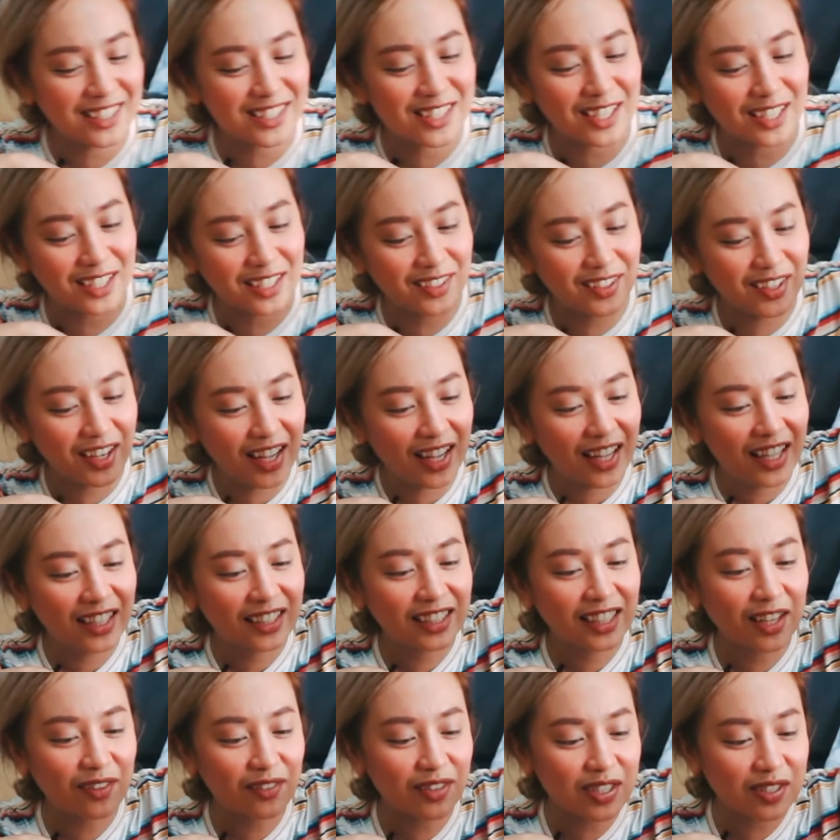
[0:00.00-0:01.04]
So,
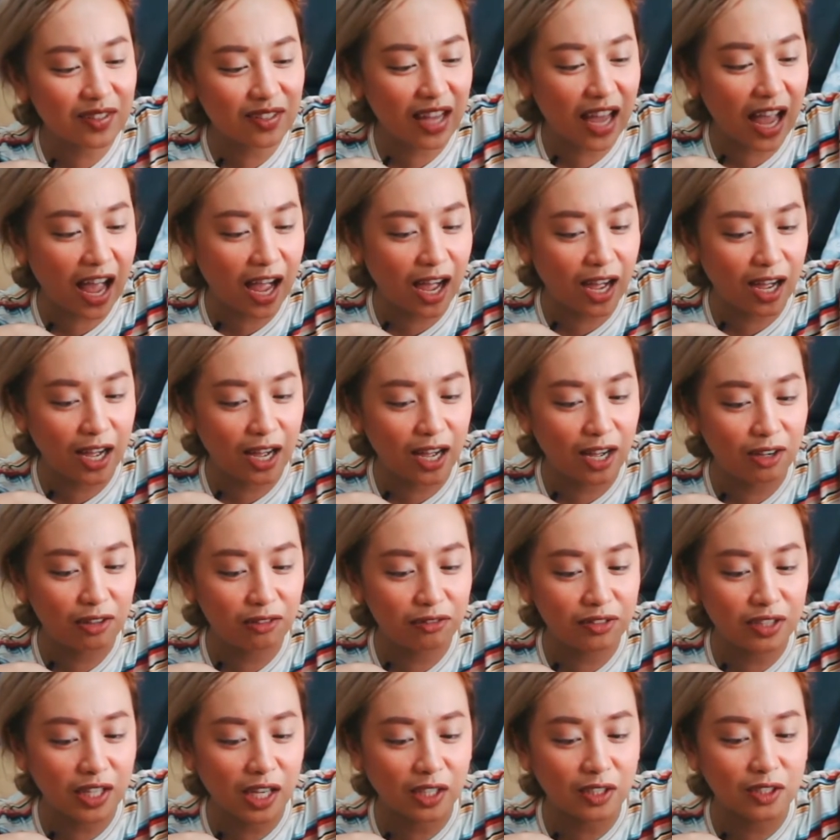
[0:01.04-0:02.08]
tapos you have
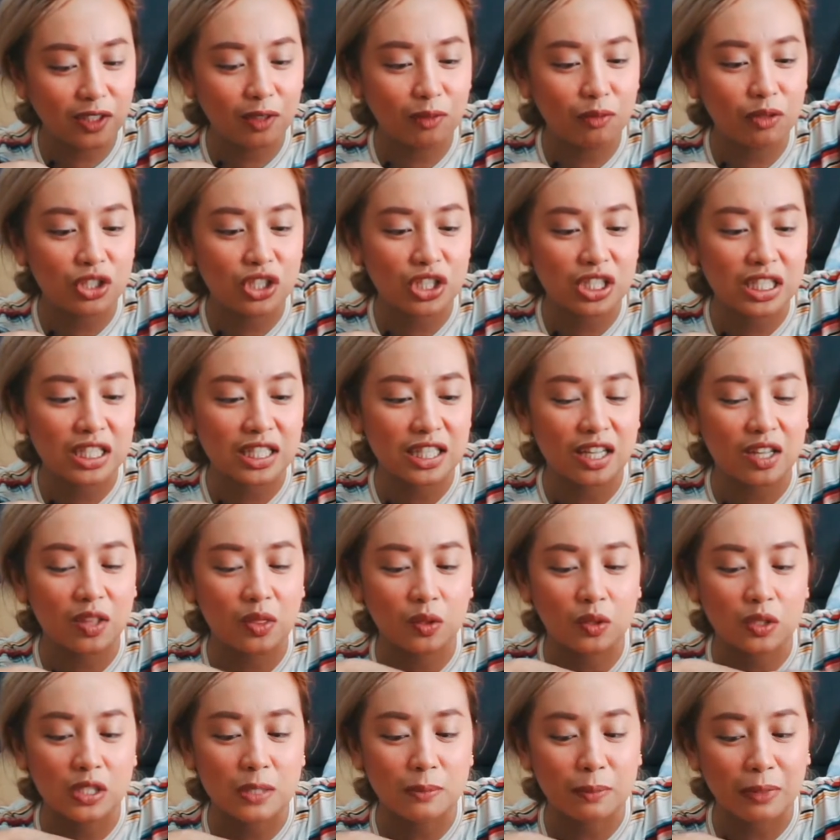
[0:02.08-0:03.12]
Yangnyeom, which is like
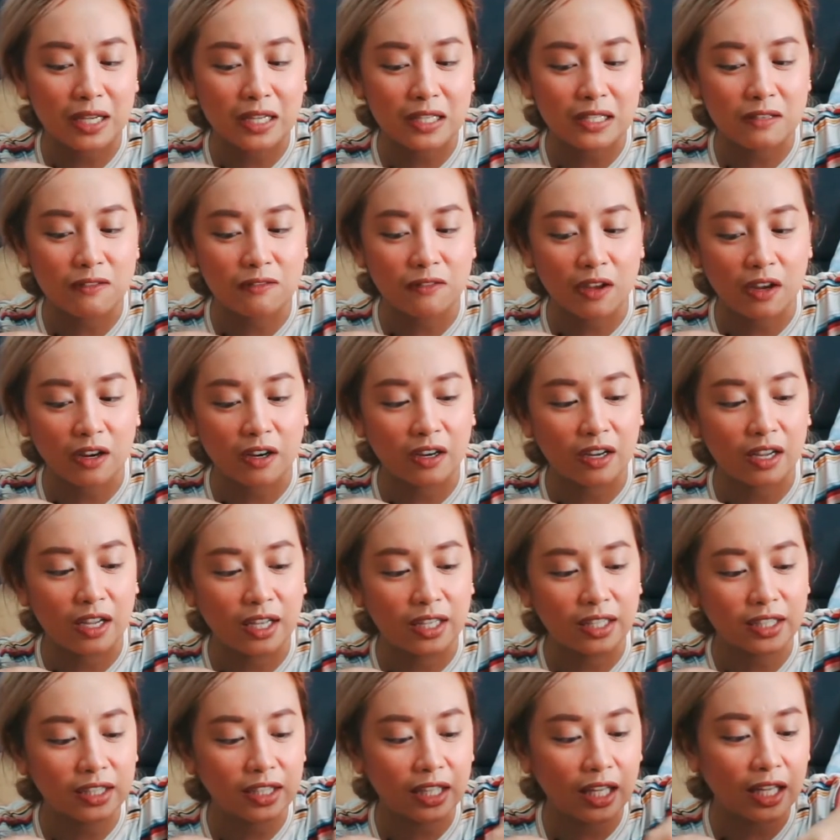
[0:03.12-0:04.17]
their spicy
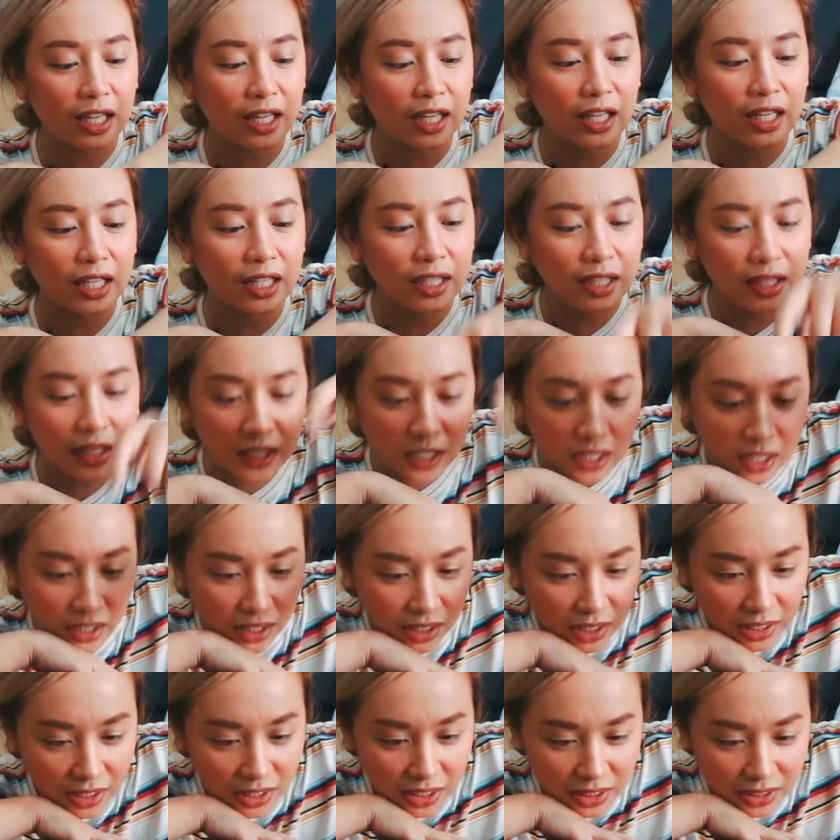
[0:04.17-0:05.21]
variant. And
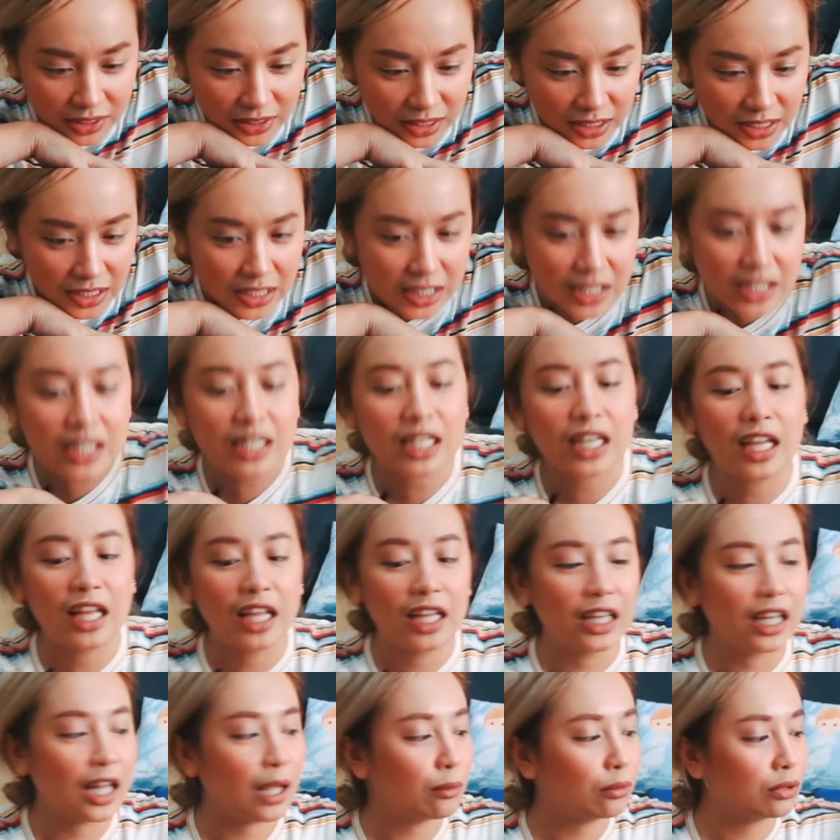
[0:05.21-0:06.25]
this is
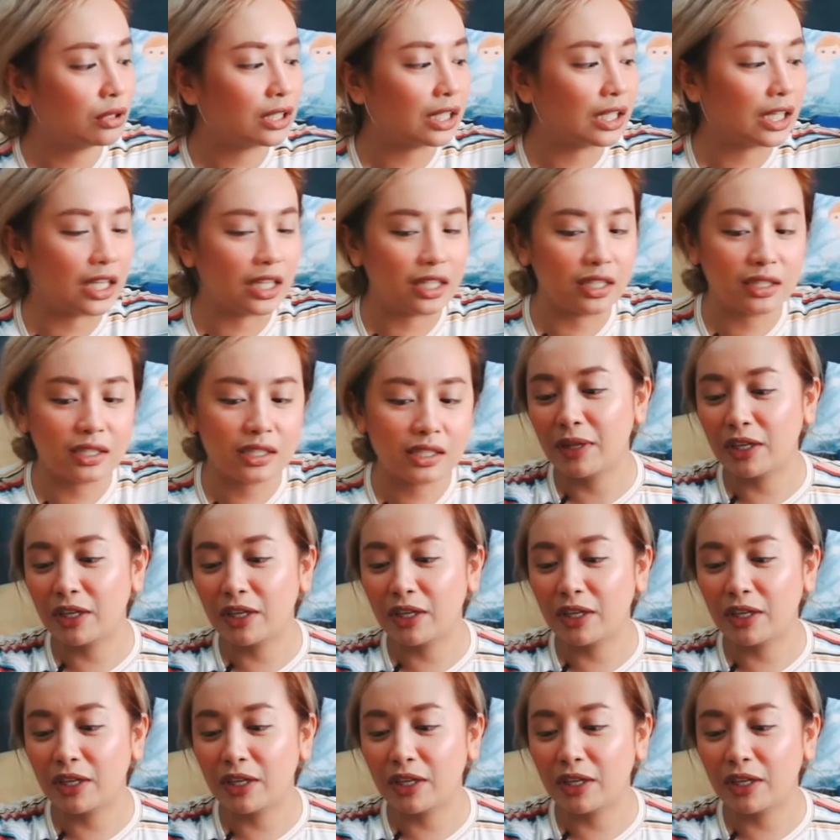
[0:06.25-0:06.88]
lemon glaze.